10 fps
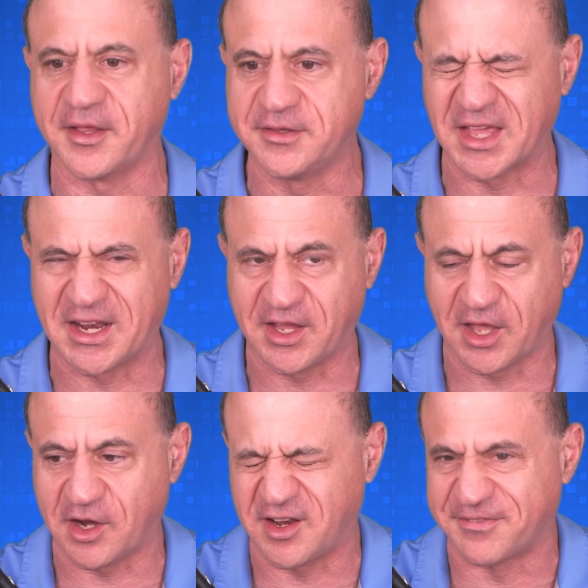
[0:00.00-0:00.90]

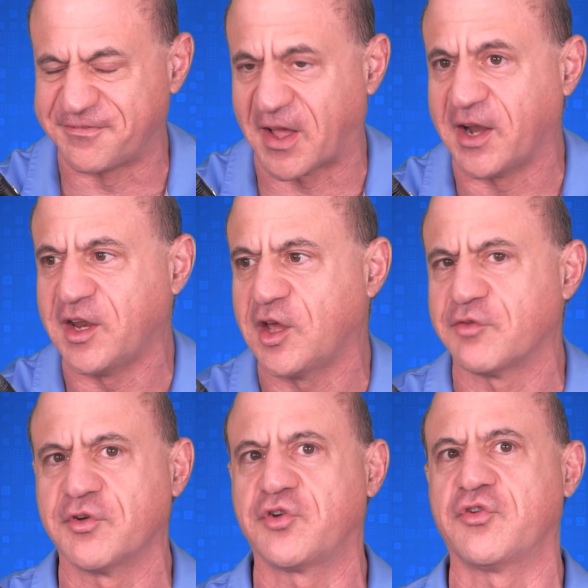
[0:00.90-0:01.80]
dedicated to finding
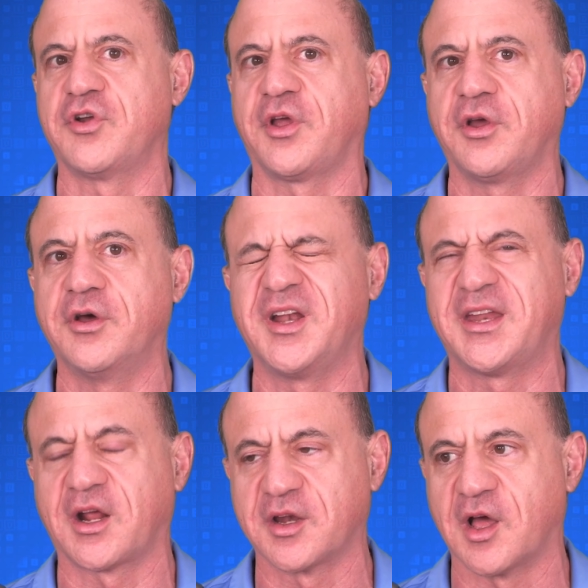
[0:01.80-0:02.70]
and recruiting good
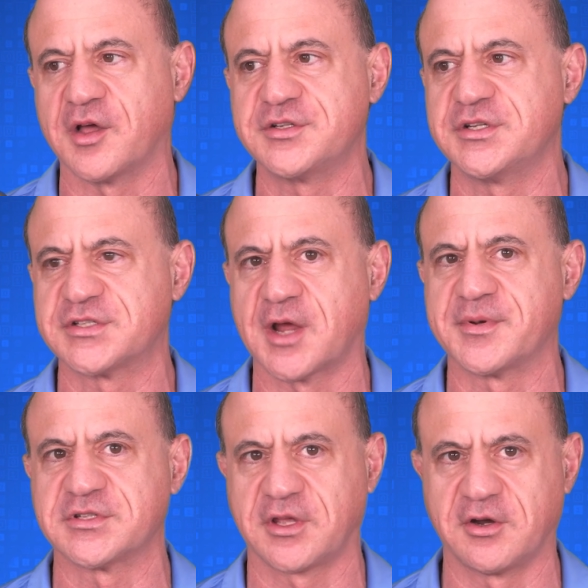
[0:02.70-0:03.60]
technology
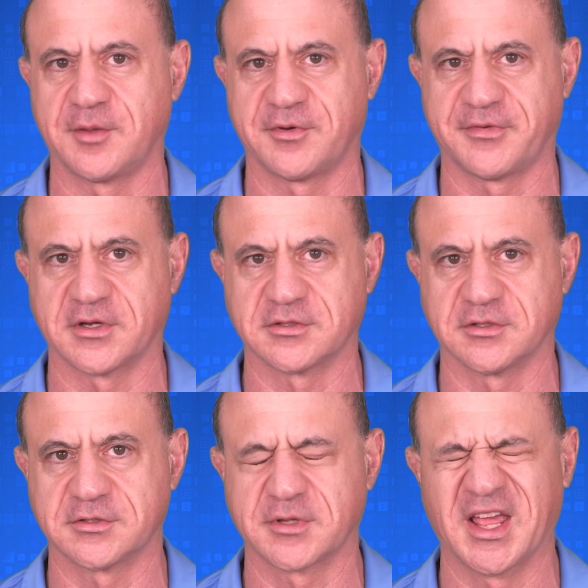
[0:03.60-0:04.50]
cybersecurity
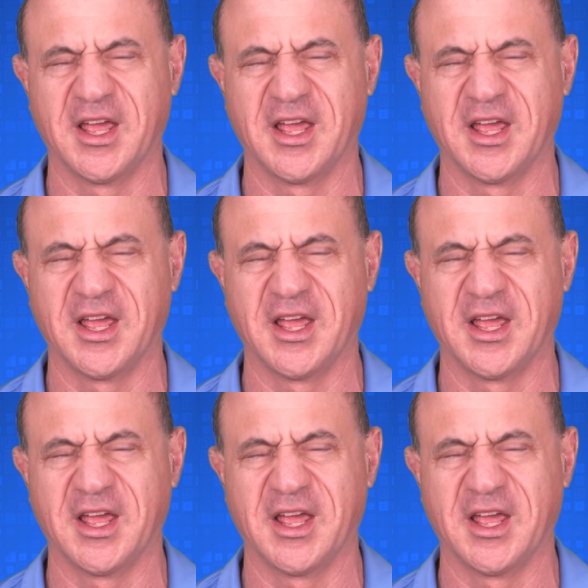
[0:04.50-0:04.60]
professionals.